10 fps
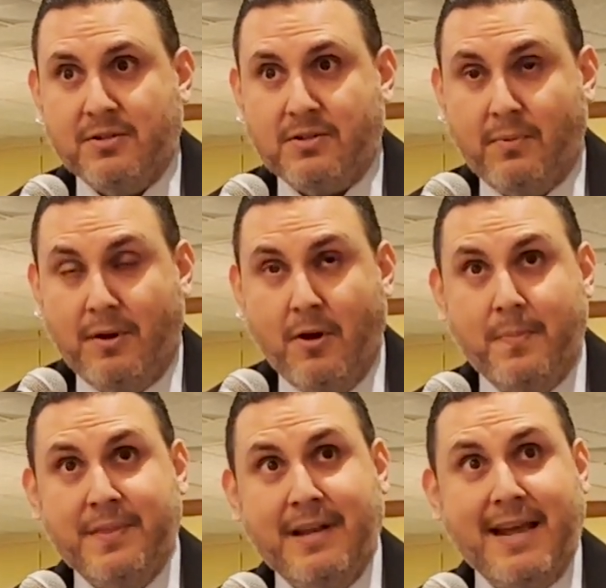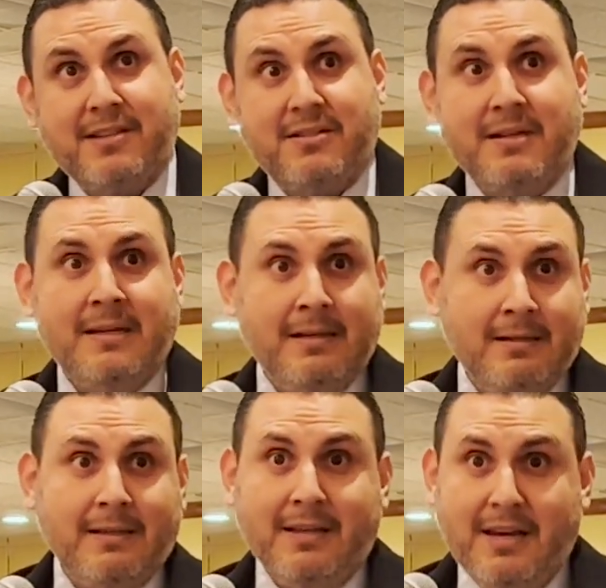So we hope in the next
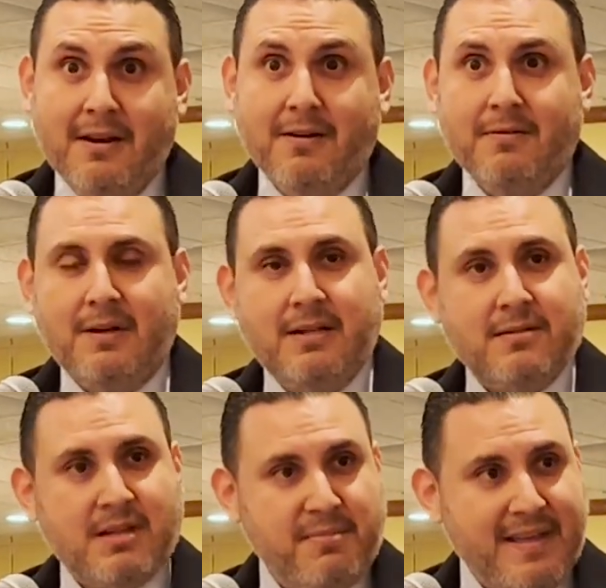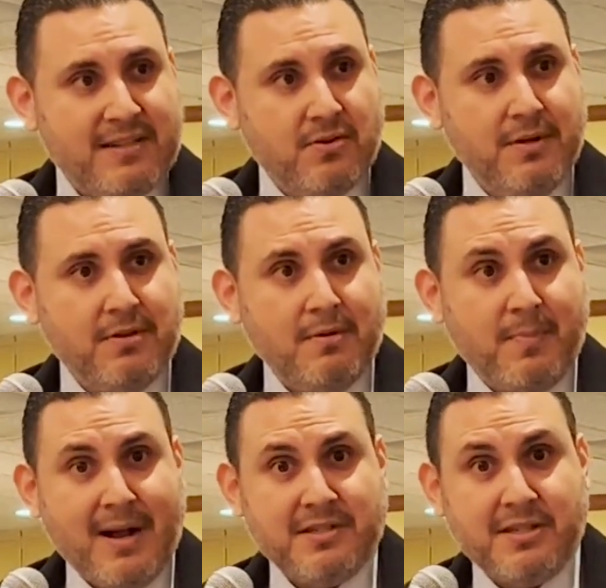year, uh, some of that's going through a
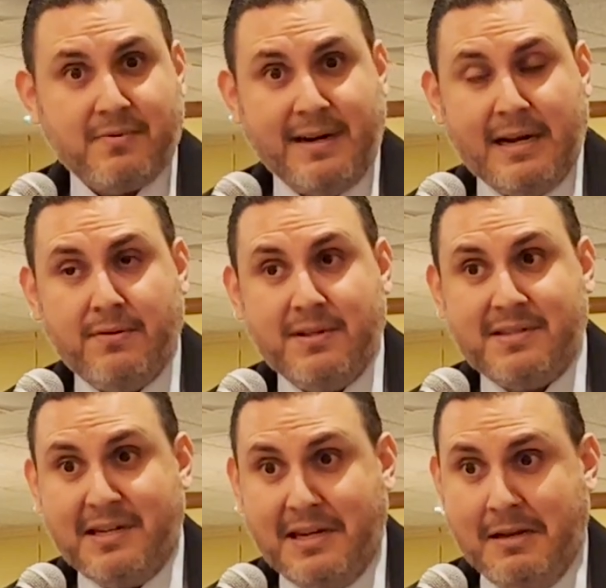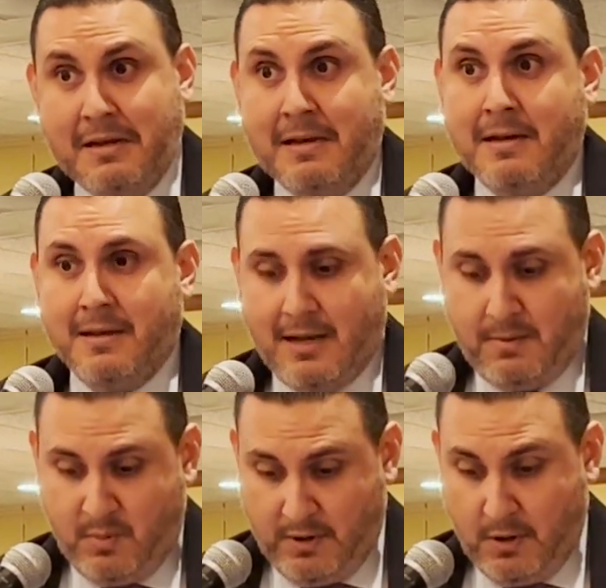process right now with the city, uh, but
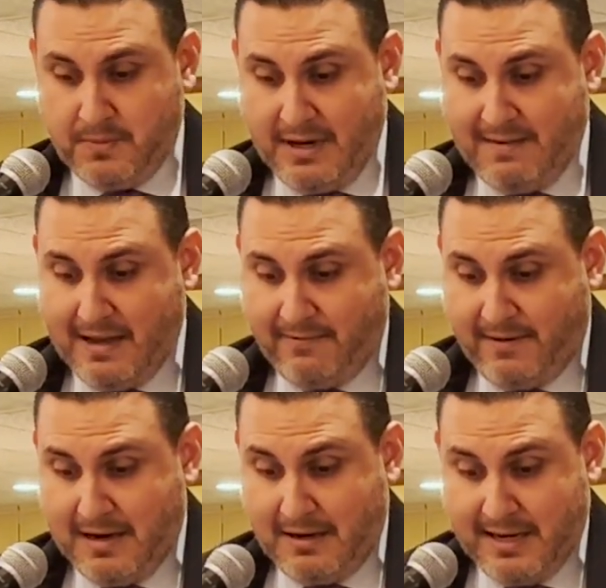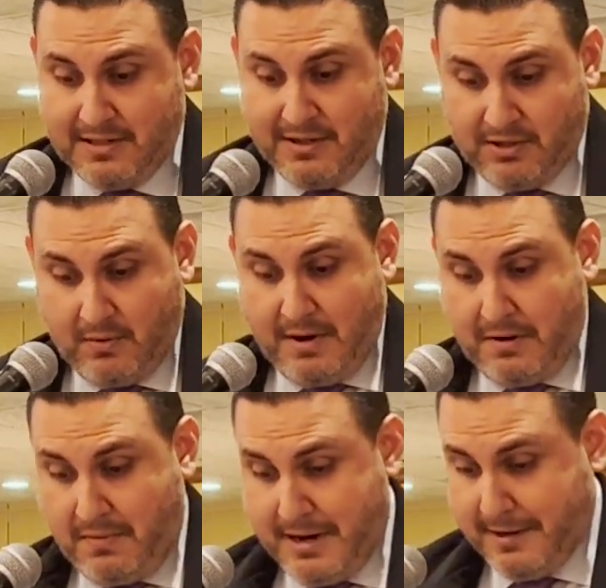we hope to have that finalized and squared
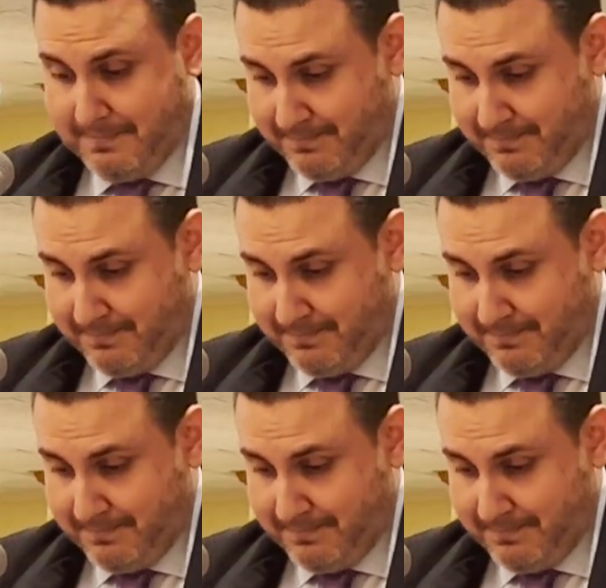away.